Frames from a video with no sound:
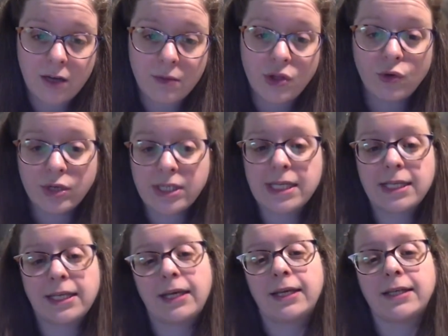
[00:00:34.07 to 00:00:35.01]
Your
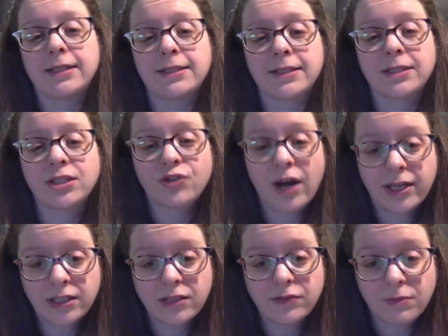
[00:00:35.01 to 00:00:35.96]
DNA is
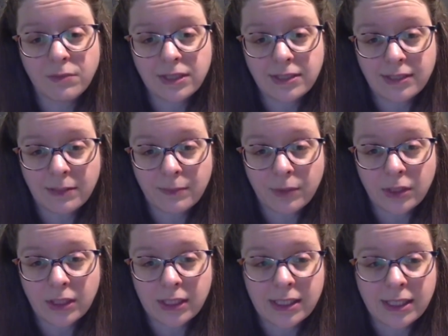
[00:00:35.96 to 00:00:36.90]
extracted from this
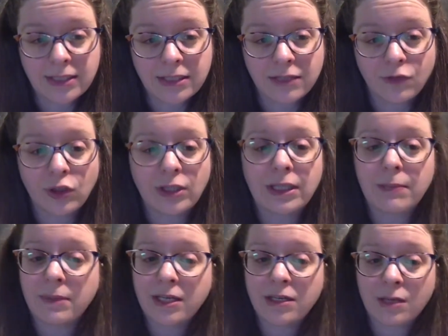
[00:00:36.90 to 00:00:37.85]
sample and tested for a
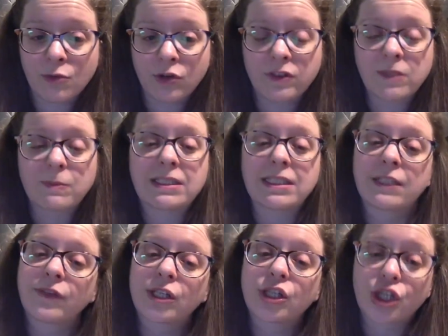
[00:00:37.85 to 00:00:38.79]
limited number of
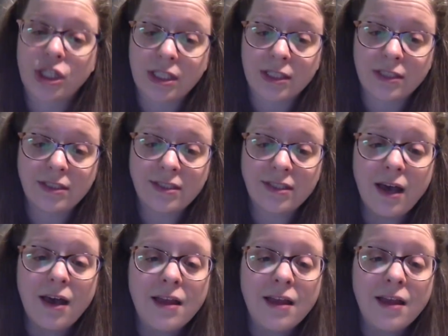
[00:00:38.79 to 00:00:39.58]
specific genes